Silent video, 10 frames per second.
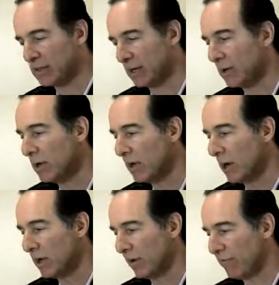So,
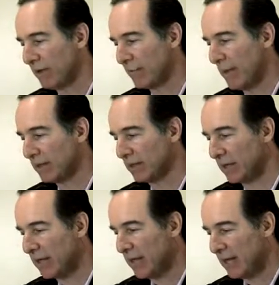
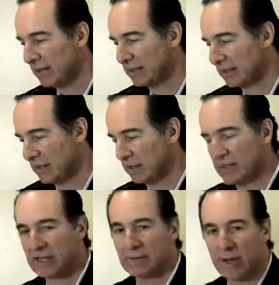fundamentally, they're
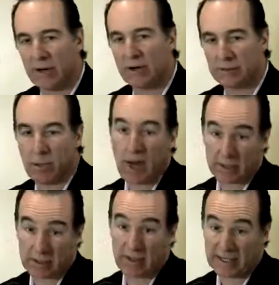at 6 megahertz
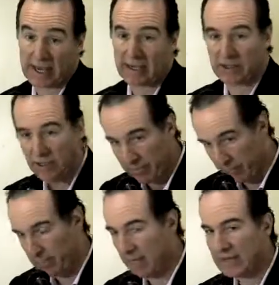blocks. So that's
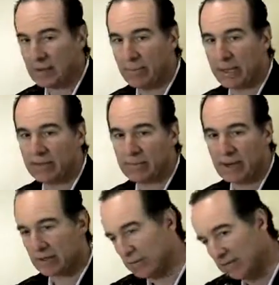a bit of
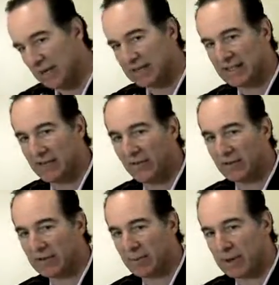spectrum. It's not a
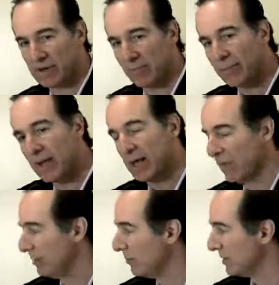sliver of spectrum
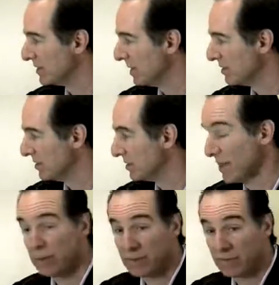in between stations.
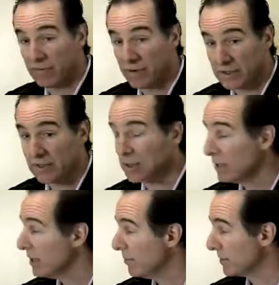So that was the first
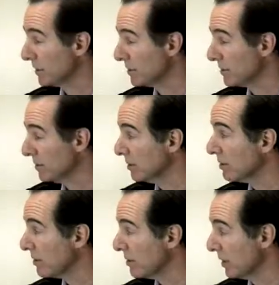misunderstood
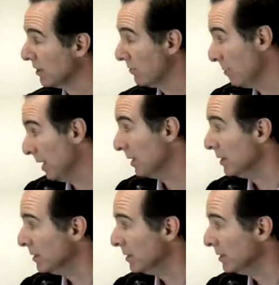thing for me.